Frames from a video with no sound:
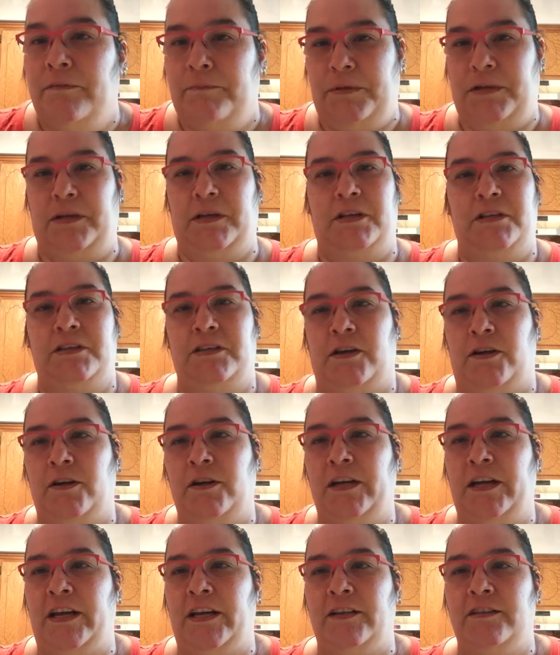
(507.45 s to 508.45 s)
because
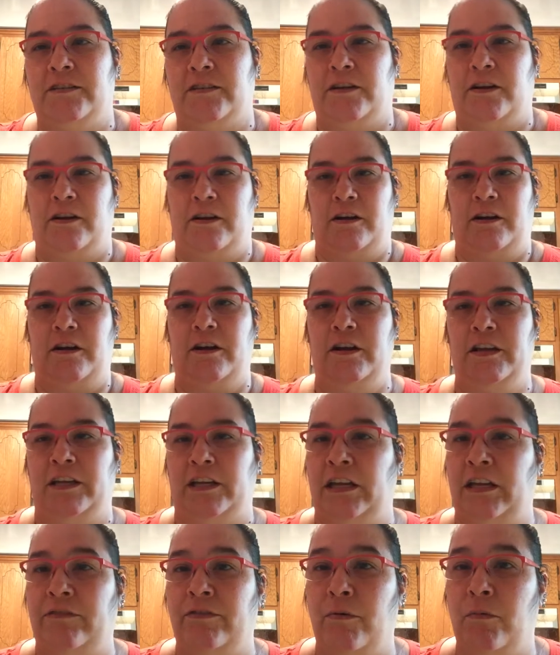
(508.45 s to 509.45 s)
her kids are
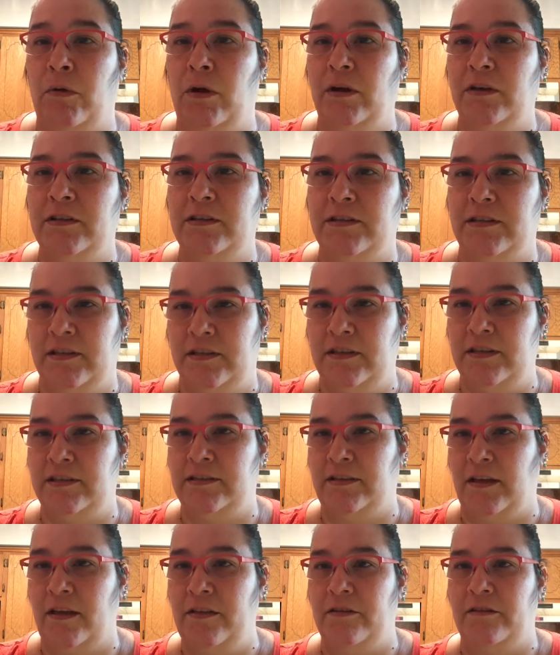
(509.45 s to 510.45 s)
even worse than
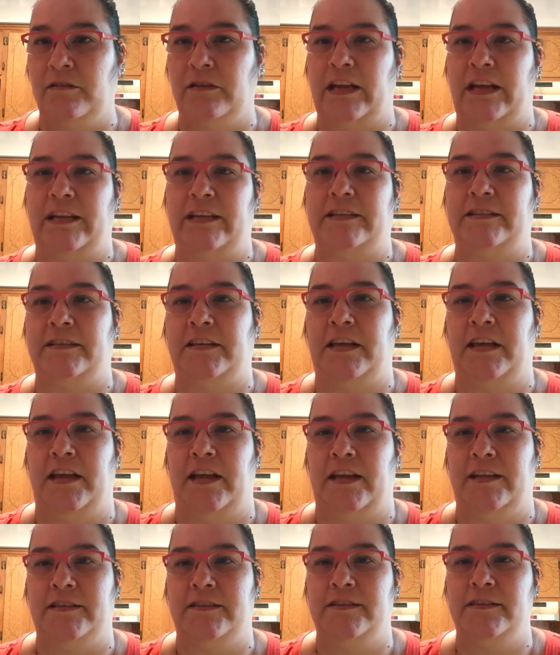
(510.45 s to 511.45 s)
this other lady's
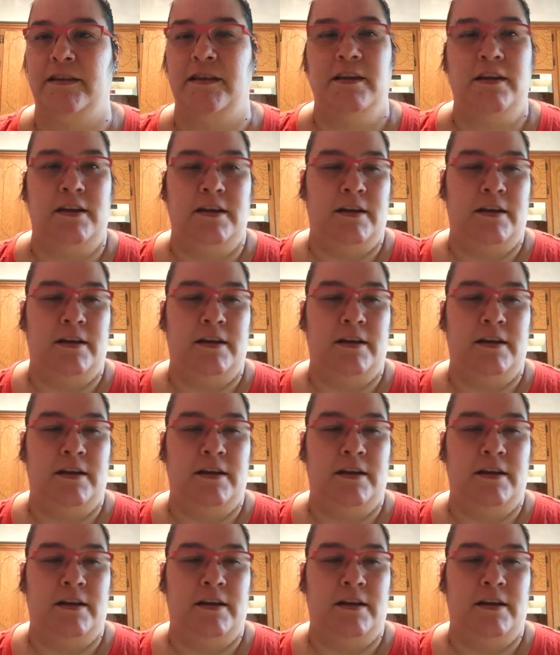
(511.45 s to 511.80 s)
kids.